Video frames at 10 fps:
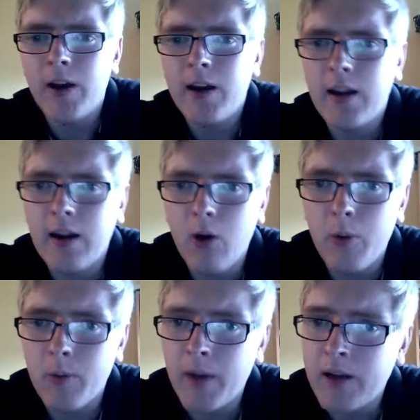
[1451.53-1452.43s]

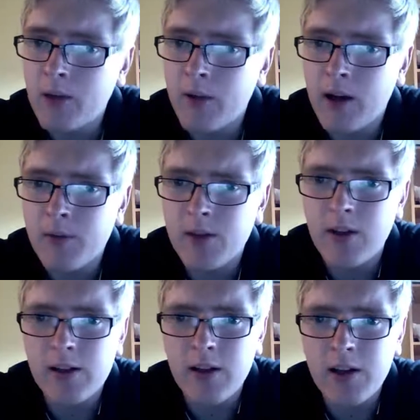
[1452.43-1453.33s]
open-minded when it comes to
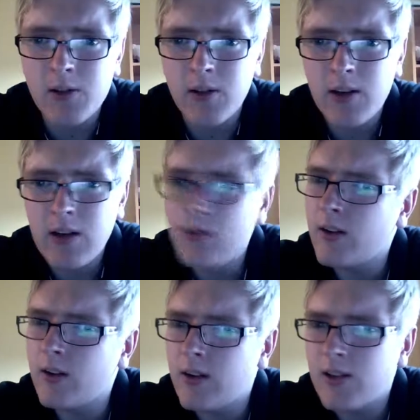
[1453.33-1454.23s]
things like that, so I didn't
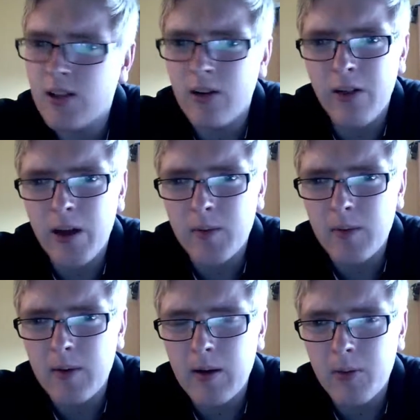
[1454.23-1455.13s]
even consider that
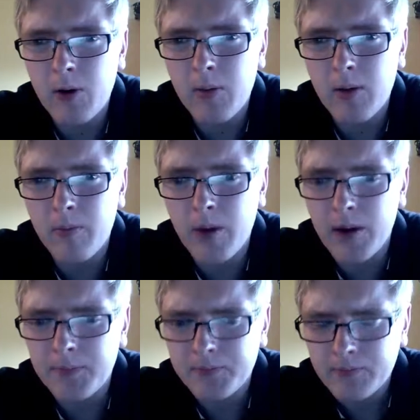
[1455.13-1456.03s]
maybe a problem. But
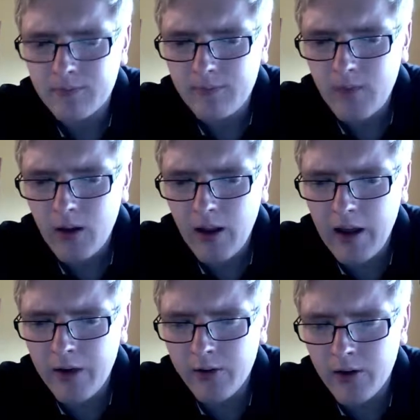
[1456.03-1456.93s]

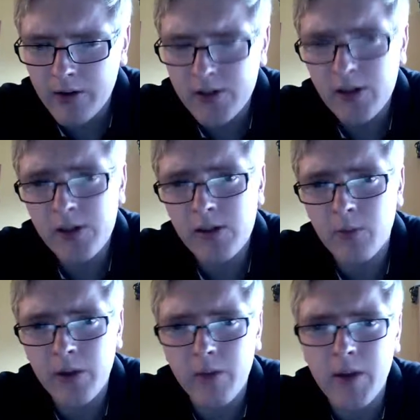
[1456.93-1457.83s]
after discussing
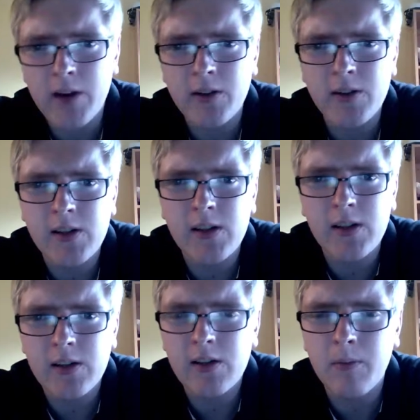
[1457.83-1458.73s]
with the manager, it says
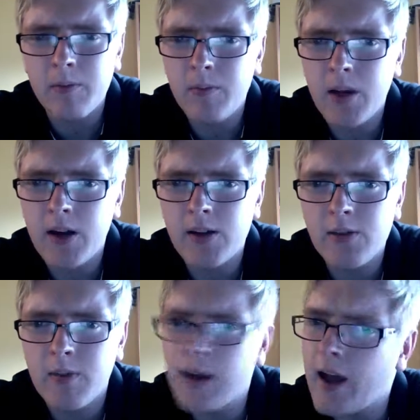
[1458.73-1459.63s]
that some parents
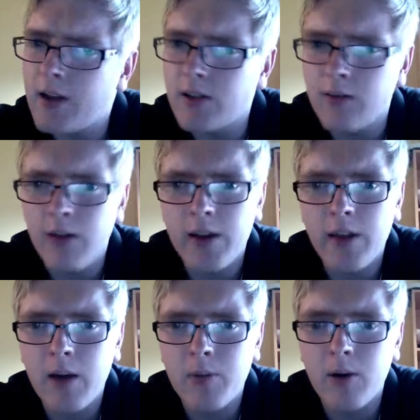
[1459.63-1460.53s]
might actually find
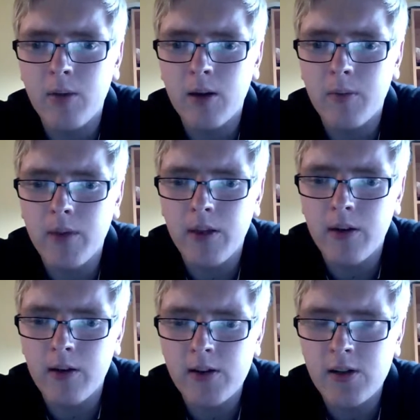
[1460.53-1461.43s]
that a problem, that
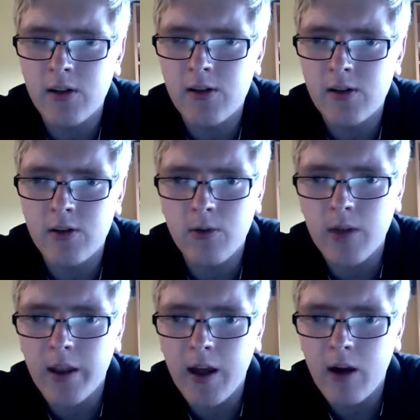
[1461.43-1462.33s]
their sons are doing
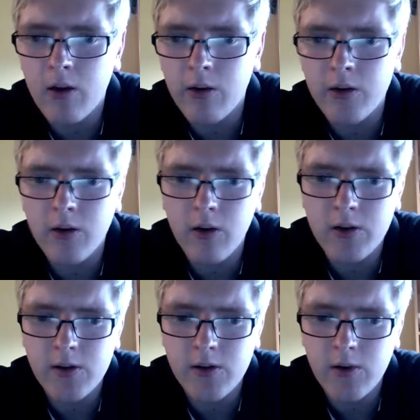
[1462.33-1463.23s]
that or their daughters
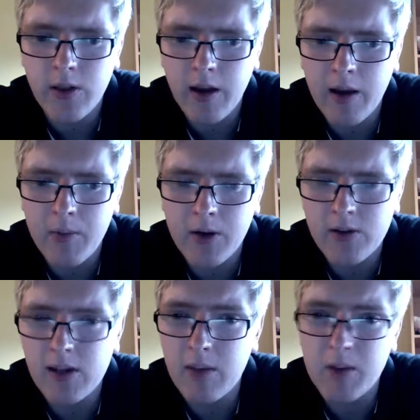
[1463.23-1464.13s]
are doing that
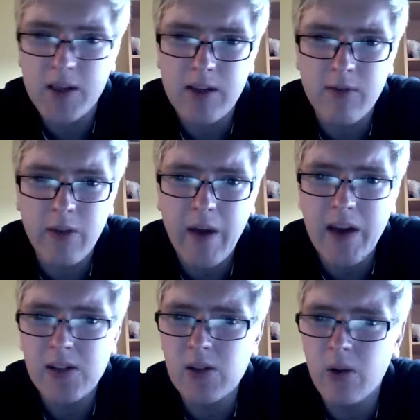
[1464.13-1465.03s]
because they believe that
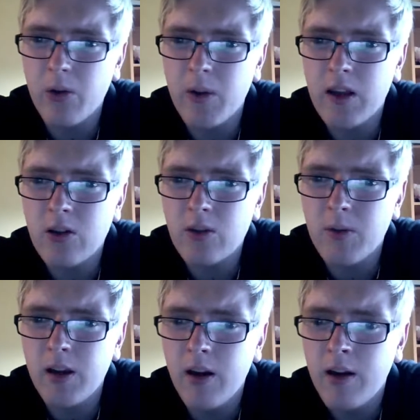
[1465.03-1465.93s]
that's not the way that it should be done.